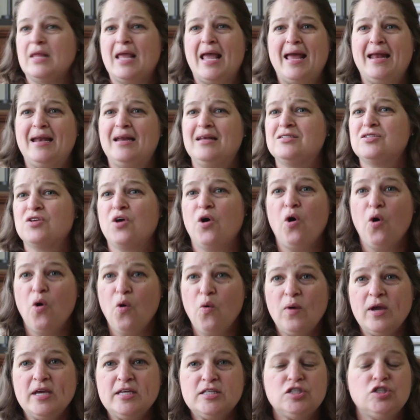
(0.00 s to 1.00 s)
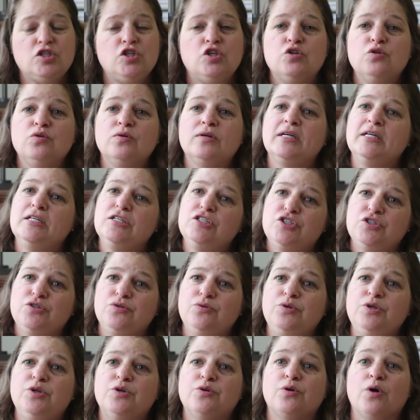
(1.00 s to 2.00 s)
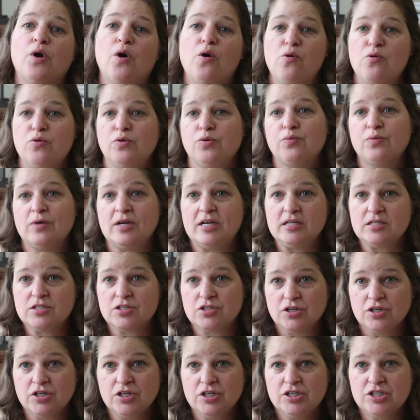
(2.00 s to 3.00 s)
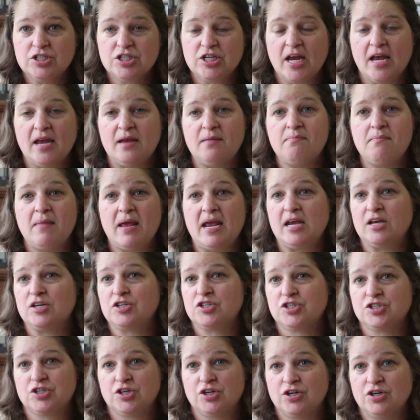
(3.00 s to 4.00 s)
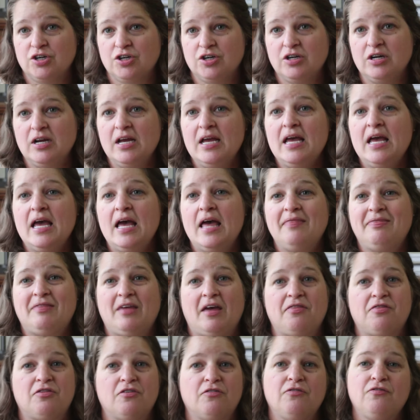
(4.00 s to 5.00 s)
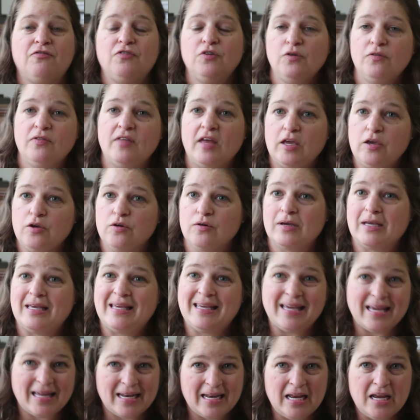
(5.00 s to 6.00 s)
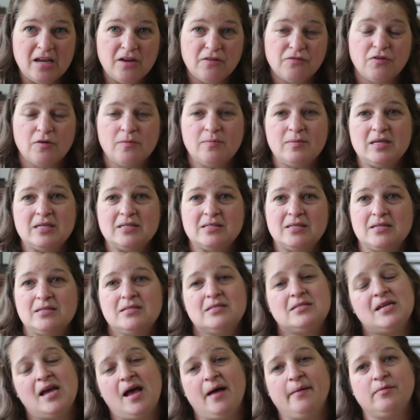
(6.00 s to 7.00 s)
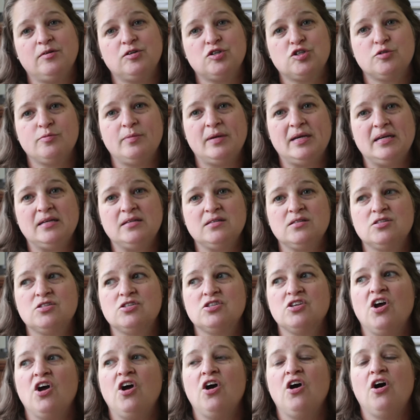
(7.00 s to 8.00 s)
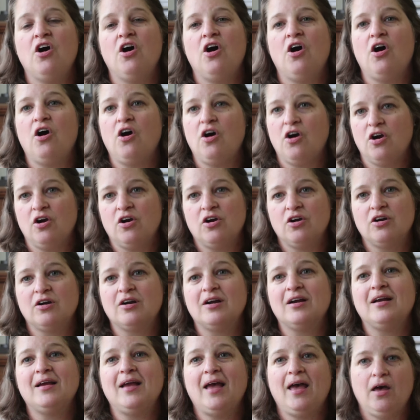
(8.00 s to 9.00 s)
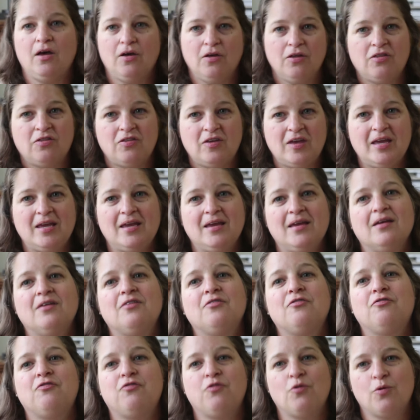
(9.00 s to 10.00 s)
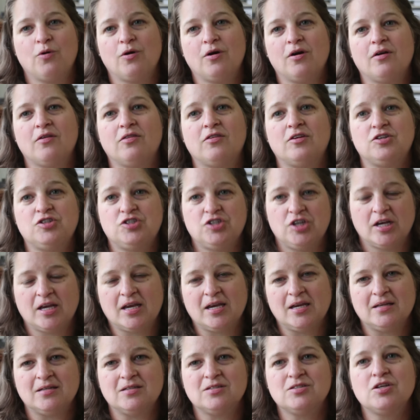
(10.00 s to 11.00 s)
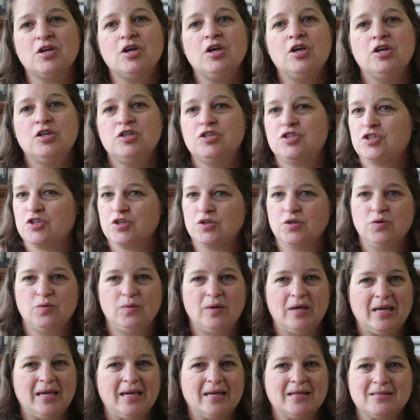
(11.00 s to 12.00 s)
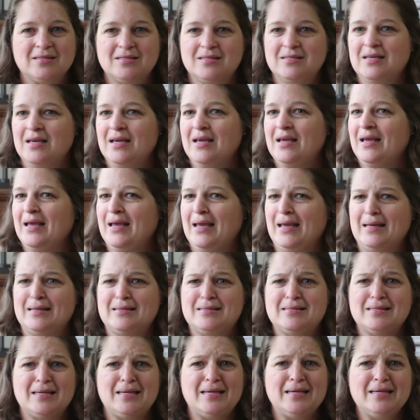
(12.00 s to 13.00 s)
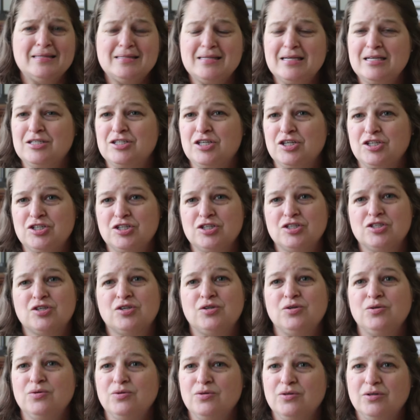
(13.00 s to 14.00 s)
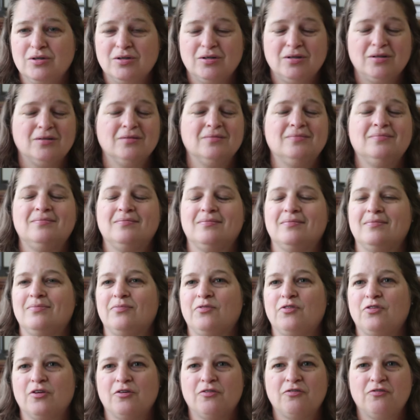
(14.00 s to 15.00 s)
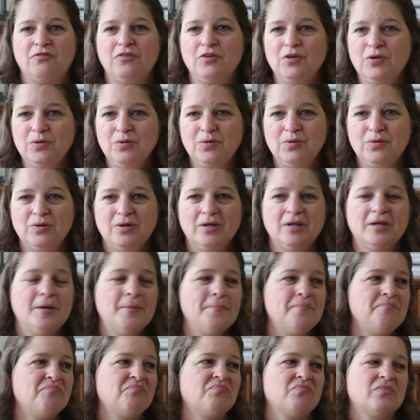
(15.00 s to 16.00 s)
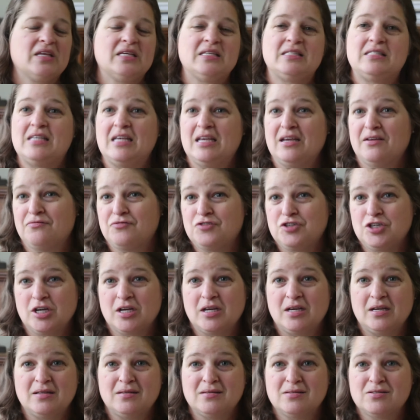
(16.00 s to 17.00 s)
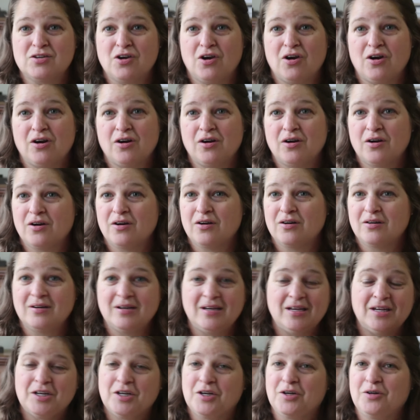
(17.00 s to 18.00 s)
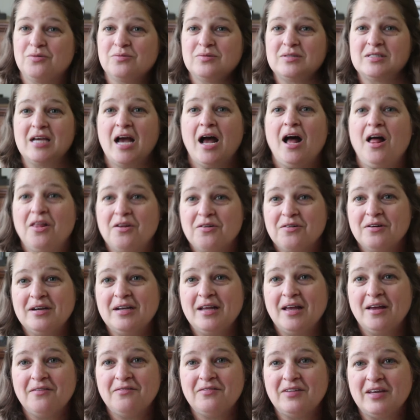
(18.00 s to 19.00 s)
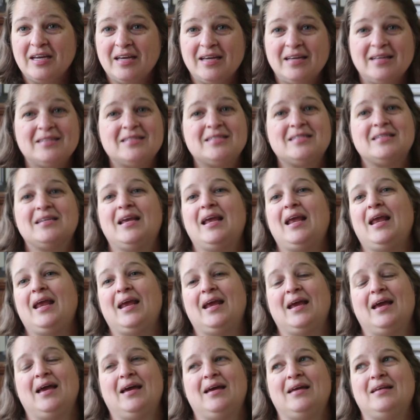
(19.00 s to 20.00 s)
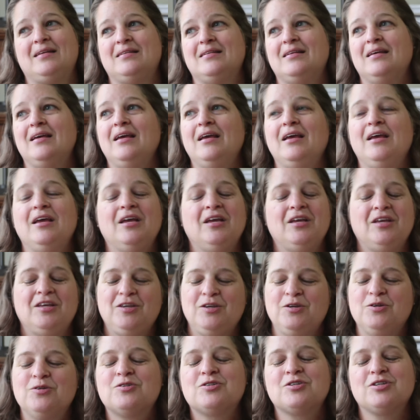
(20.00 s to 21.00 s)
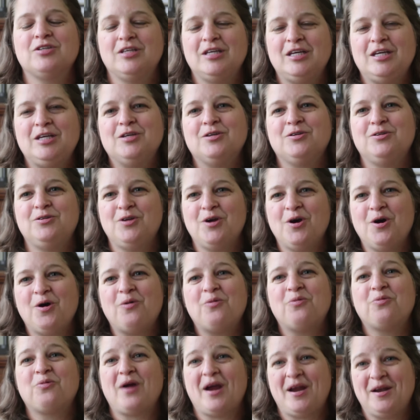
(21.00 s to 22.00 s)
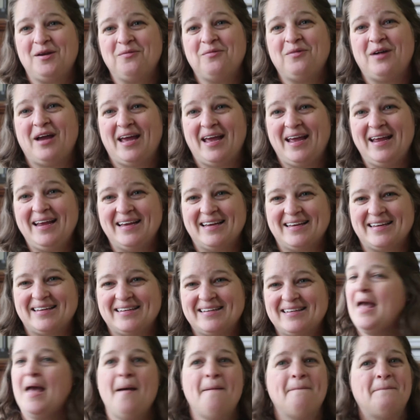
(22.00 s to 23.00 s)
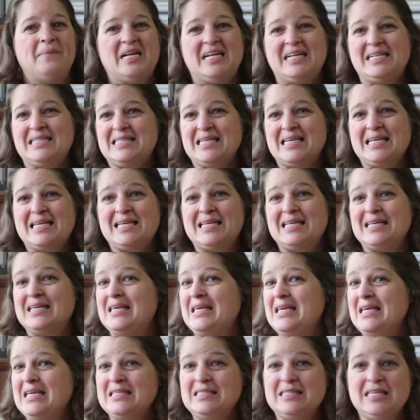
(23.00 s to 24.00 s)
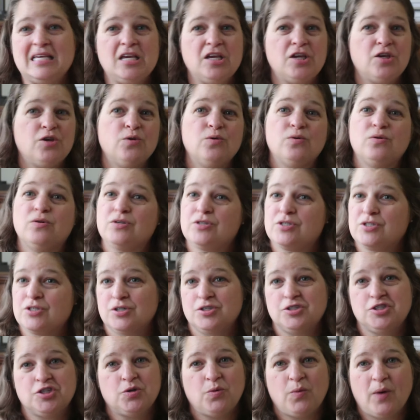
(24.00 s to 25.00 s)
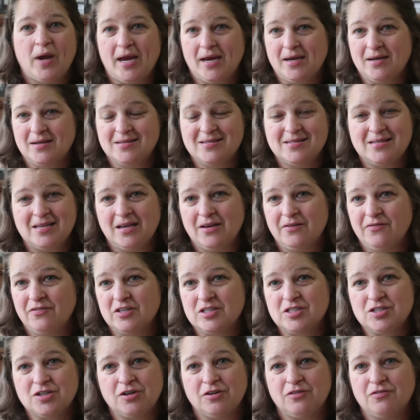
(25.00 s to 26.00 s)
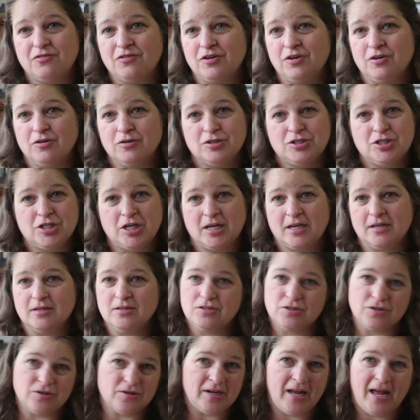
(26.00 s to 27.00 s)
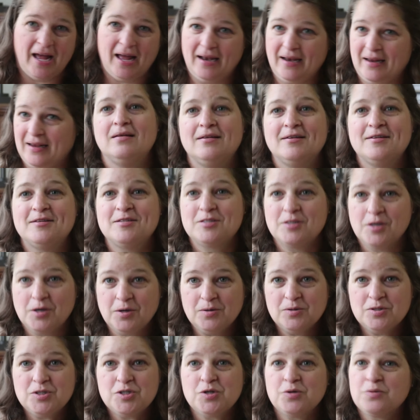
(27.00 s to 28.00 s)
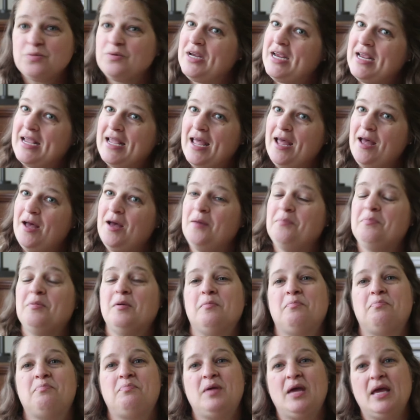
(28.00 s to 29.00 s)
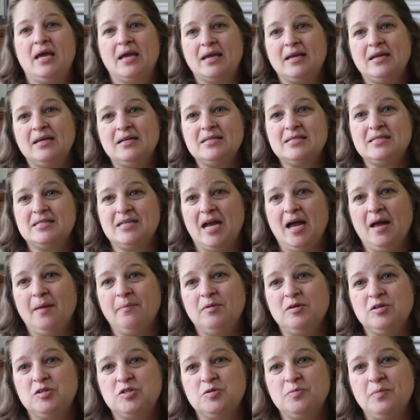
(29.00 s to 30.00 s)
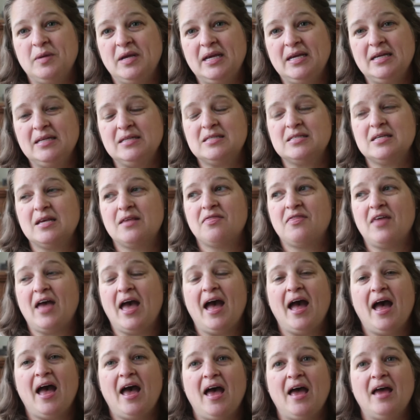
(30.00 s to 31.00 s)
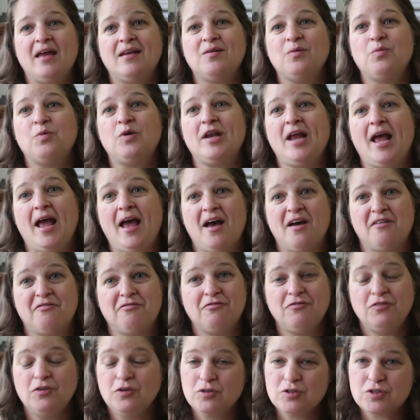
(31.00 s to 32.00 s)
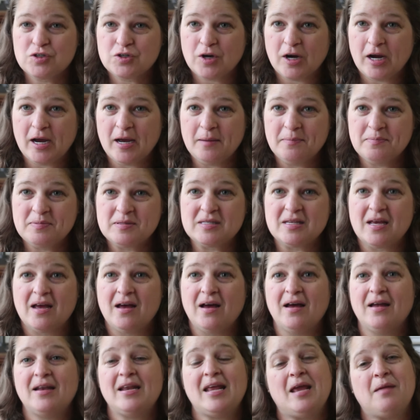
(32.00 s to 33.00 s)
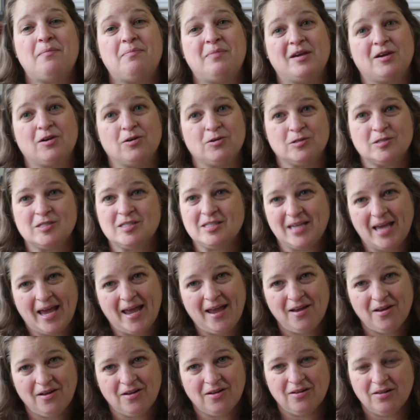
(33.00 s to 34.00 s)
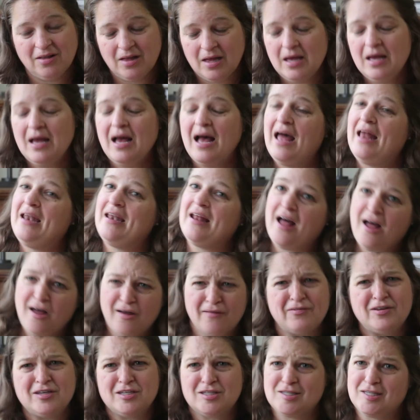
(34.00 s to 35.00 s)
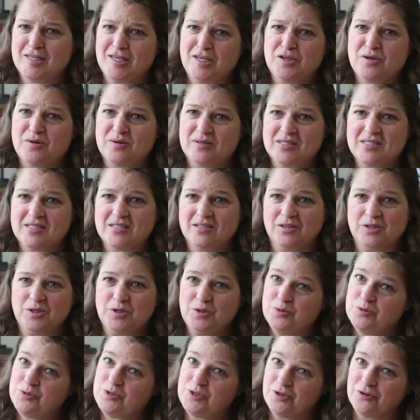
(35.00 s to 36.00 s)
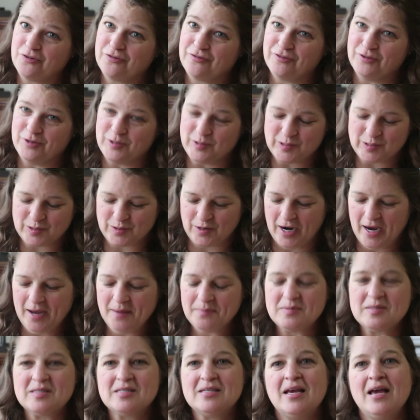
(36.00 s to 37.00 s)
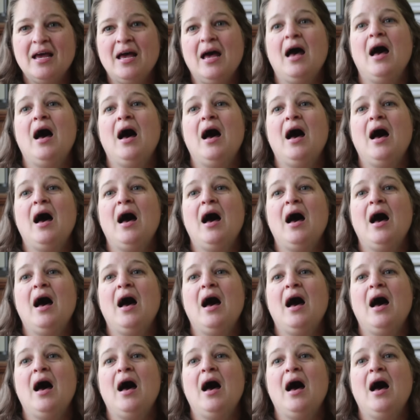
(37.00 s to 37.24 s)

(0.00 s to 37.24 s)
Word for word: And as always, you can do your own research and make sure that the food that you're getting from these establishments are healthy for the chickens to eat. It's easy to just Google the food, see if chickens are, you know, tolerant of it, and usually you'll know right away. But it's an easy Google search away to see if it's good for your chickens or not. So to recap, pick an establishment that would have food scraps on a bigger scale, and obviously you can still use your food scraps.